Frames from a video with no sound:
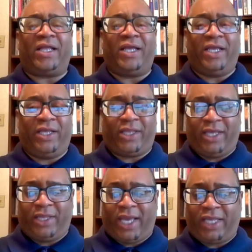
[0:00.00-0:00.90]
It's,
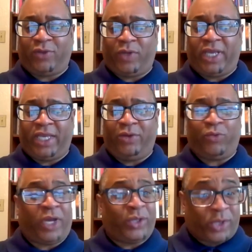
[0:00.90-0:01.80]
it's
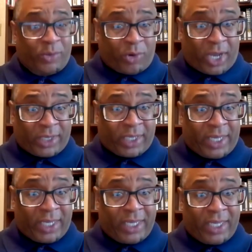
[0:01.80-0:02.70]
actually rather
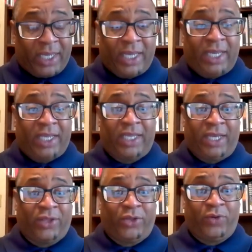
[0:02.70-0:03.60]
surprising
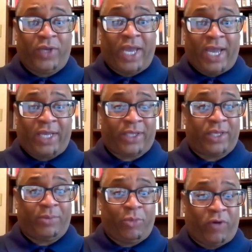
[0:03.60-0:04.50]
the other two
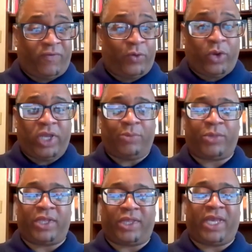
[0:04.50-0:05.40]
guys, Marvin
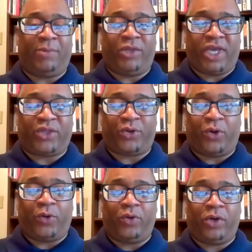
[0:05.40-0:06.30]
Williams and Sam
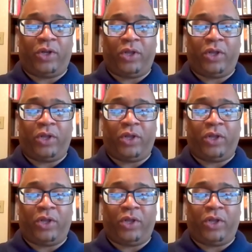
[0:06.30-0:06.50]
Jethroe,